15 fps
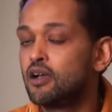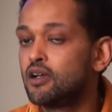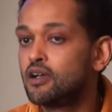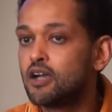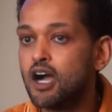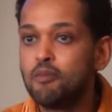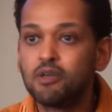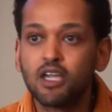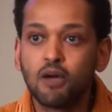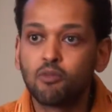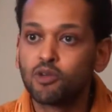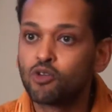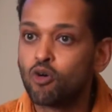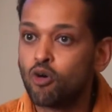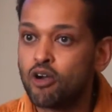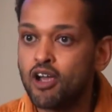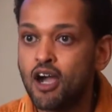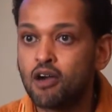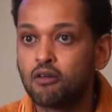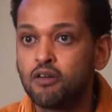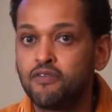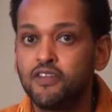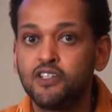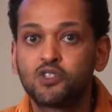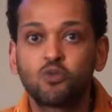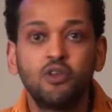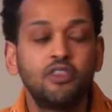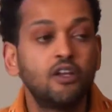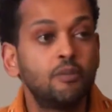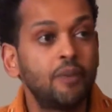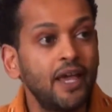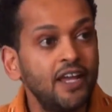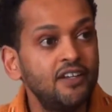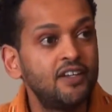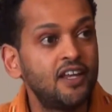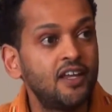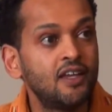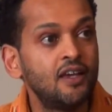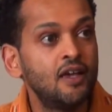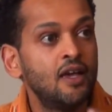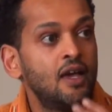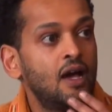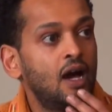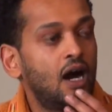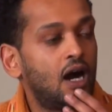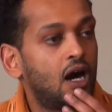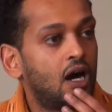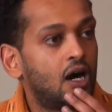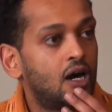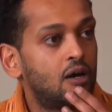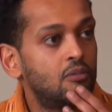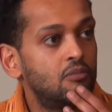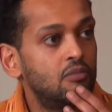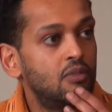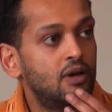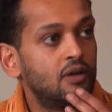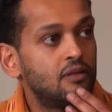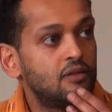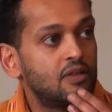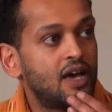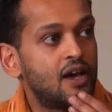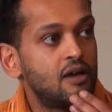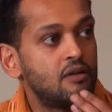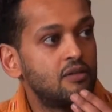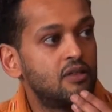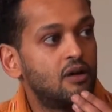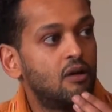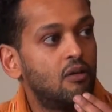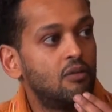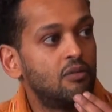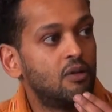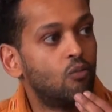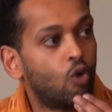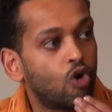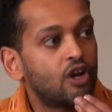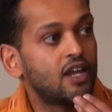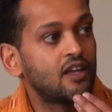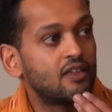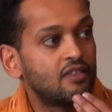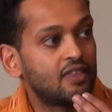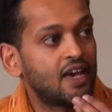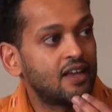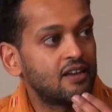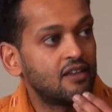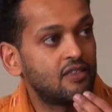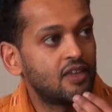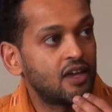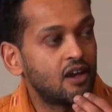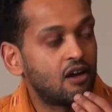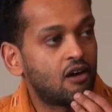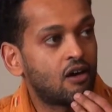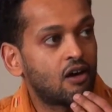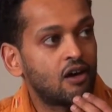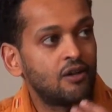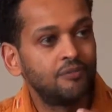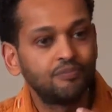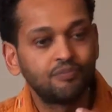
coming up with choreographies, when they're painting, the mourning that they are